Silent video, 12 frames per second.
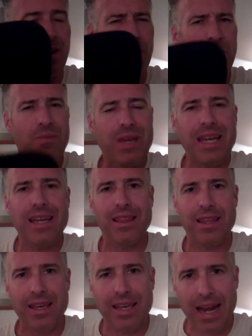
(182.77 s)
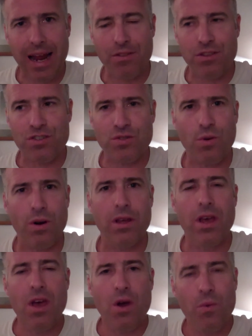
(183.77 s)
Immediately get out the sword.
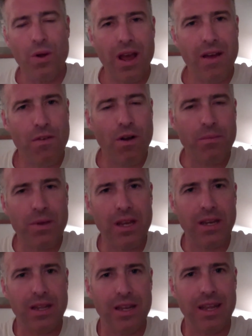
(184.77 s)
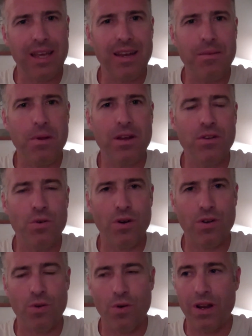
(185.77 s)
Whenever I'm getting in enemy
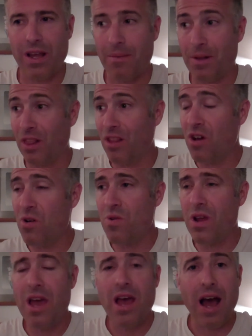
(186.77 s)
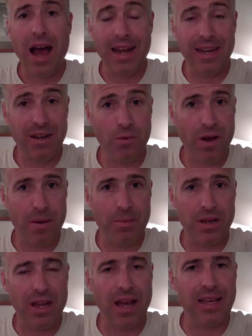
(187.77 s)
territory, I'm alone, I need a
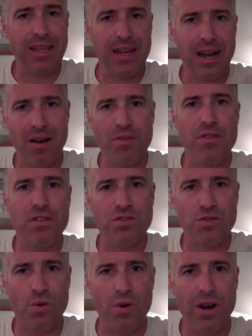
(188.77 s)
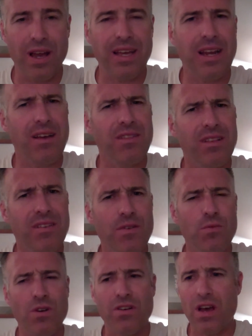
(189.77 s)
weapon, I get out the sword. I get out the
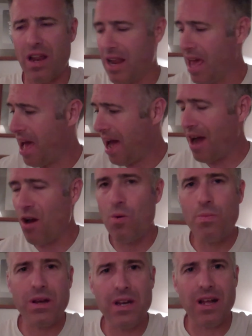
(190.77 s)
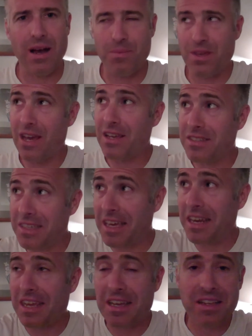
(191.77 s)
living Word of God. I open it up. Yes,
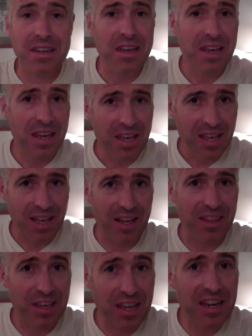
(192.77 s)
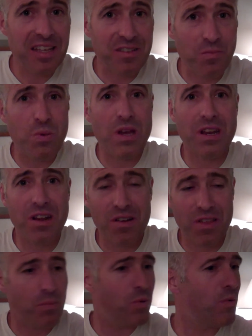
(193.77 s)
Gideon, the Gideons have been here.
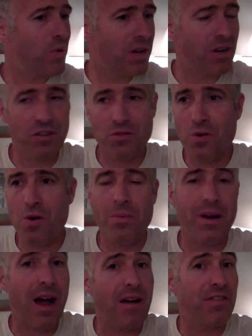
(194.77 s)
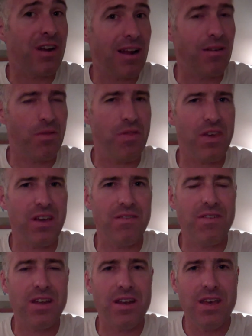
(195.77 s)
They put one in a drawer, but often I don't think
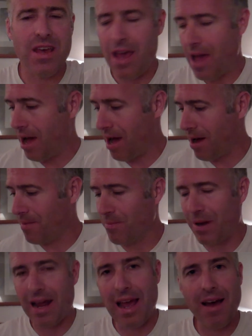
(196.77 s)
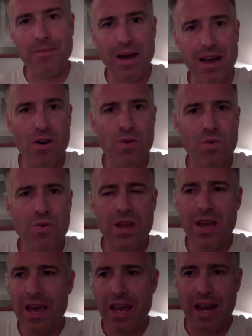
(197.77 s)
of it. But I have my own,
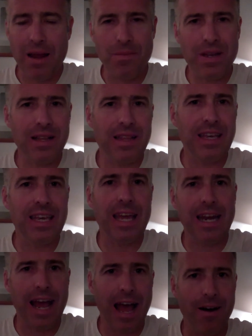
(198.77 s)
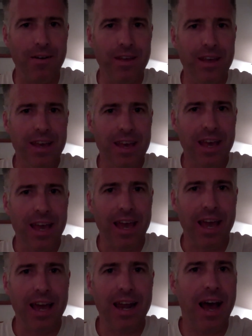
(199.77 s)
and I immediately get it out.
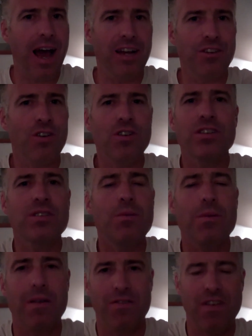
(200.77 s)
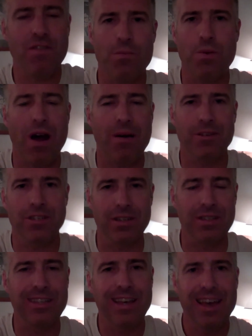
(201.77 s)
And I turn to some of my favorite
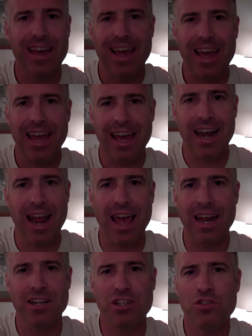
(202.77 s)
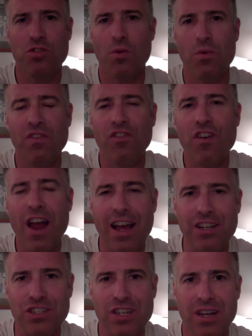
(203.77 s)
promises, and I just
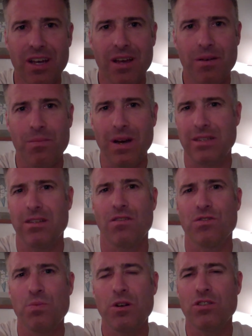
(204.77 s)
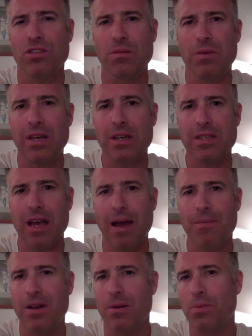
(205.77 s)
refresh myself spiritually, because
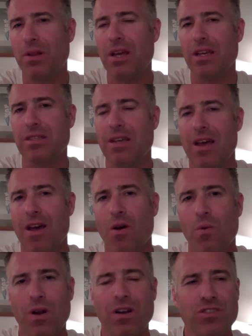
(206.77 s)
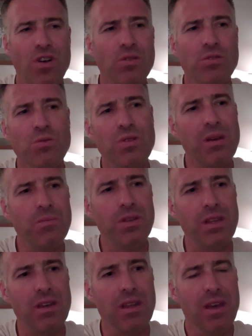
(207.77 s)
I'm in a place where it's all too
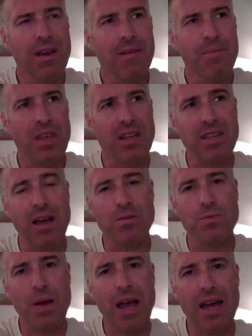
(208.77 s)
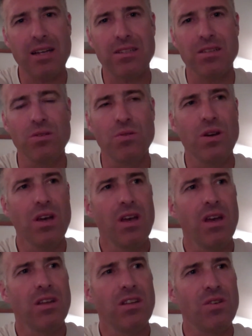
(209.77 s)
tempting in times past to
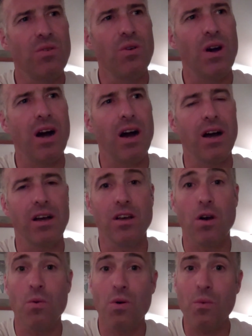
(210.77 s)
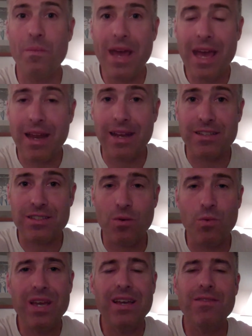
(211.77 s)
go, well, man, it's the
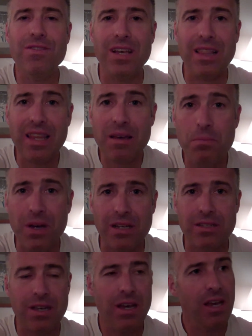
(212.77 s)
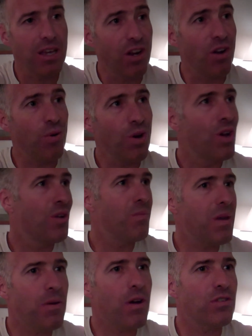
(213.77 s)
week of the Olympics.
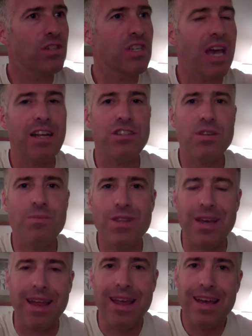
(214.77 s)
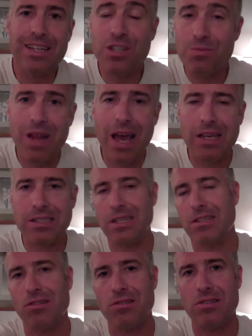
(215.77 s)
Maybe I'll just catch some of that
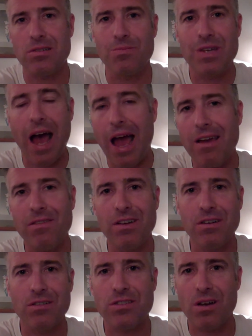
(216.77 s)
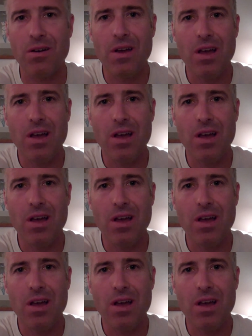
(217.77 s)
gymnastics or some diving or some